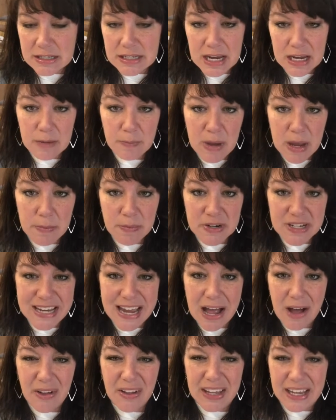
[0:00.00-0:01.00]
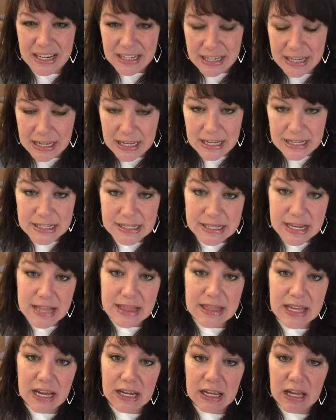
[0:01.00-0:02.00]
take a paper towel and heat set
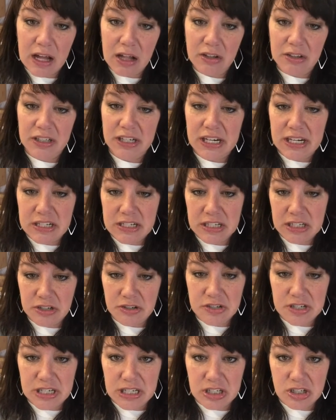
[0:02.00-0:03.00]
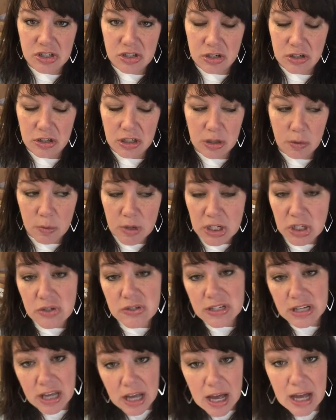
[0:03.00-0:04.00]
that color into your t-shirt. You'll want to use a
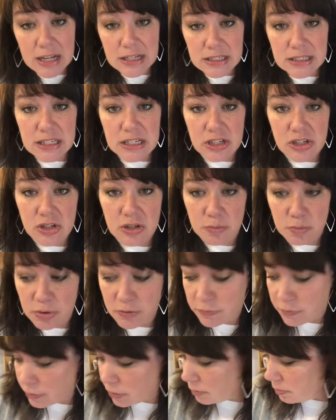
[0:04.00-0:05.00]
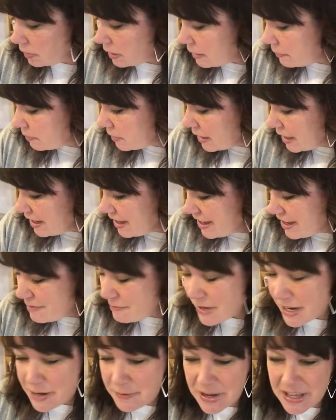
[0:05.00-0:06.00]
cotton t-shirt preferably.
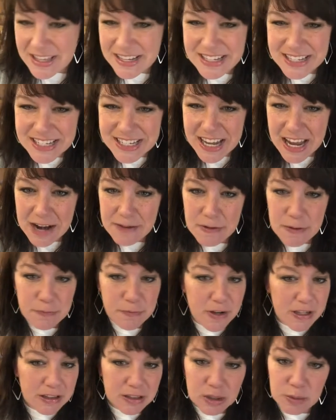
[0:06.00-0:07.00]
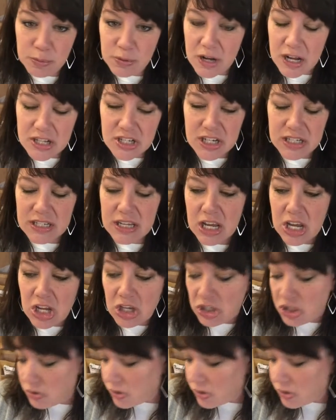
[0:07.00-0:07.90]
But anyway, this is kind of a fun little project. You